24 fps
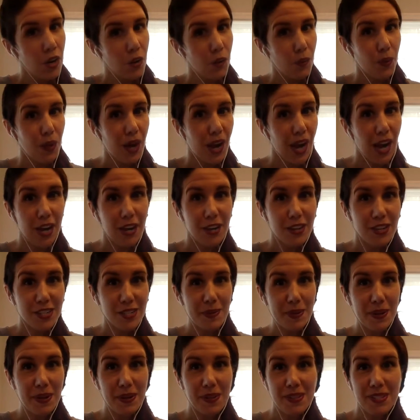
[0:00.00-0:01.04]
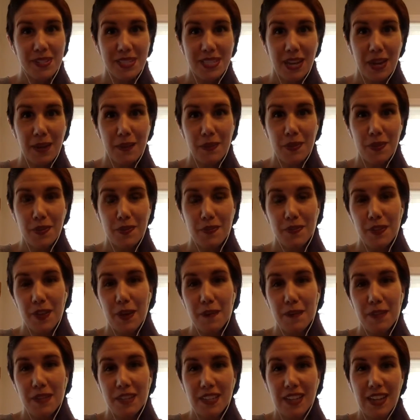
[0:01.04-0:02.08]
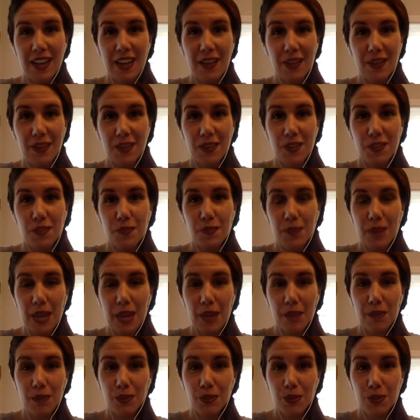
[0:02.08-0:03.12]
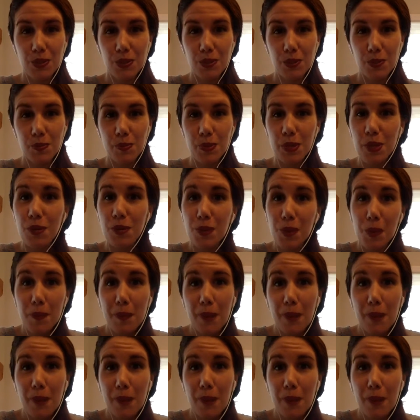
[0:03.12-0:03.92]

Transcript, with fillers: Well, how are you going to spend all this time with your family now that you've been able to be your own